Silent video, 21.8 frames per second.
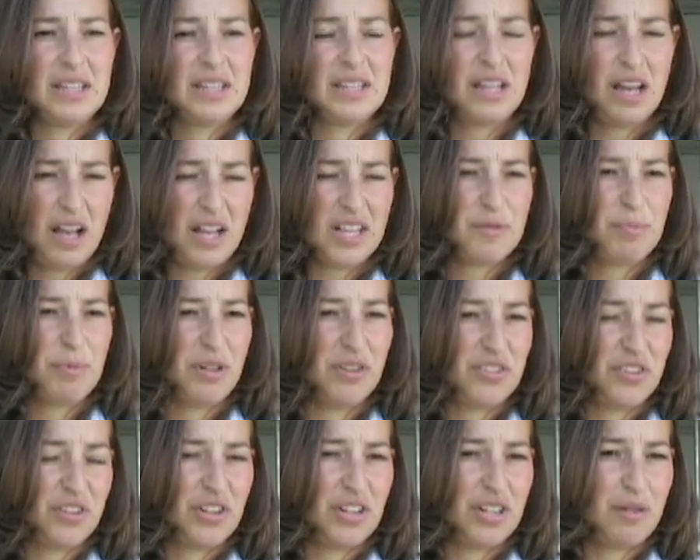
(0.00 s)
the
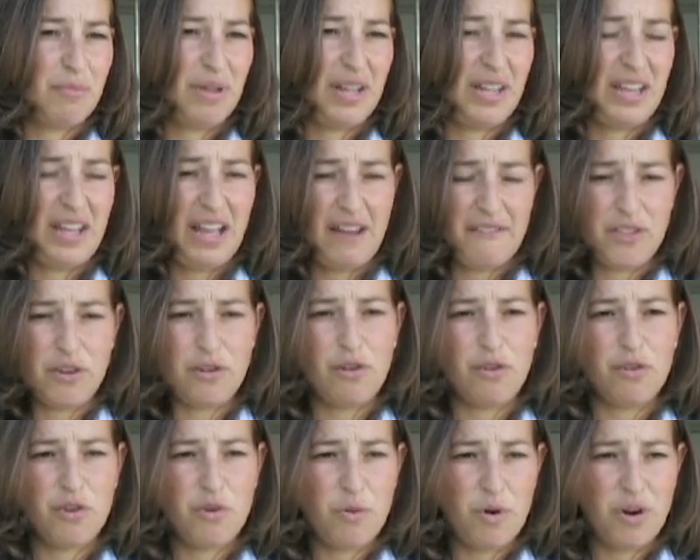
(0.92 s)
hospitals are going to have their
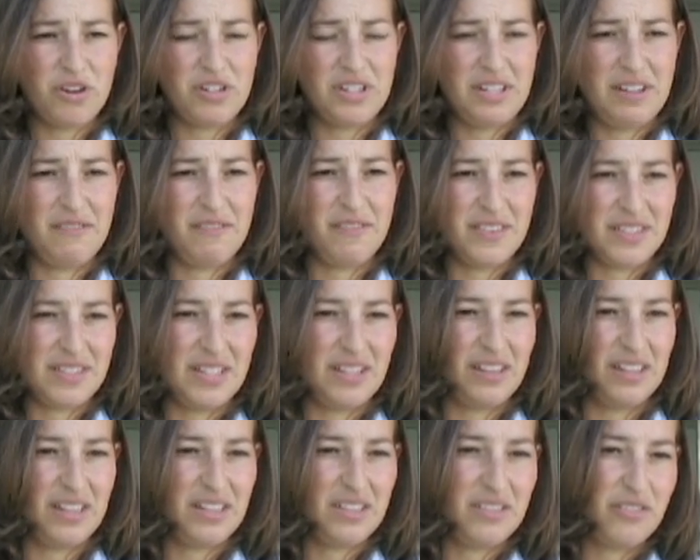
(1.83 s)
own quarantine
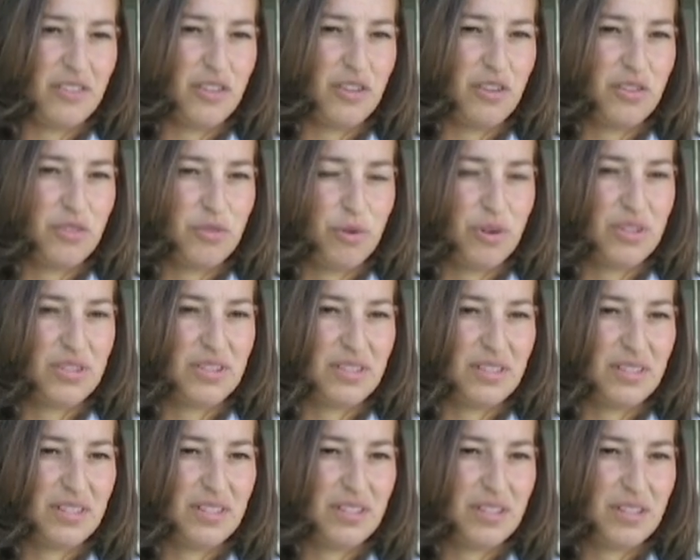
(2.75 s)
facilities for those
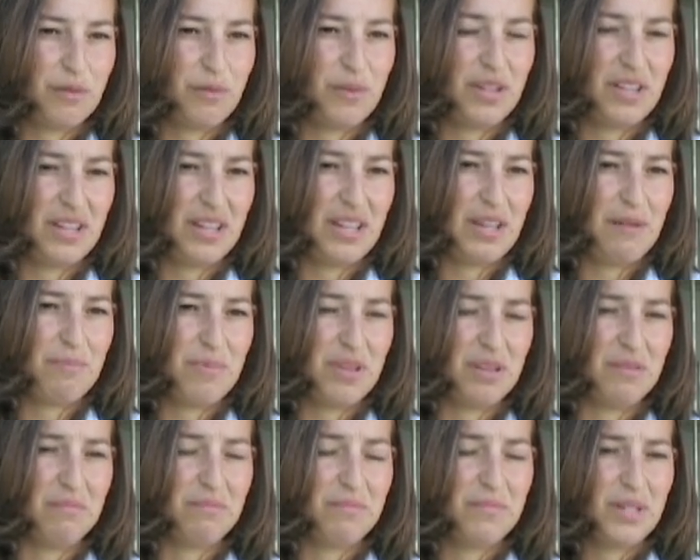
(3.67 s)
horses, so we can keep
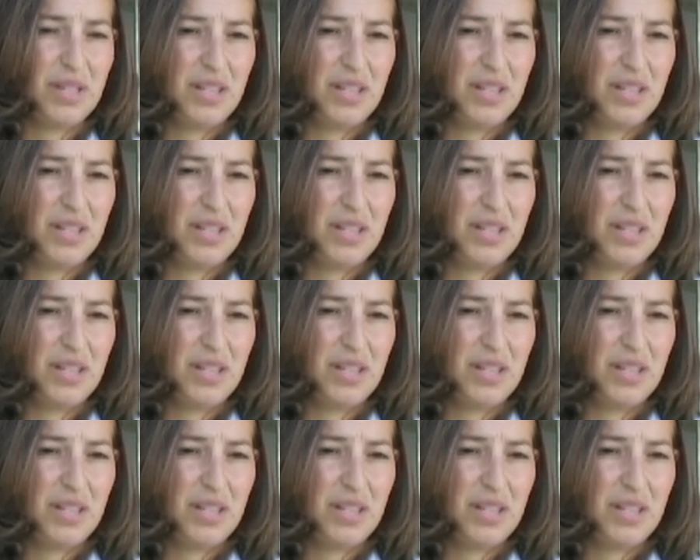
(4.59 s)
them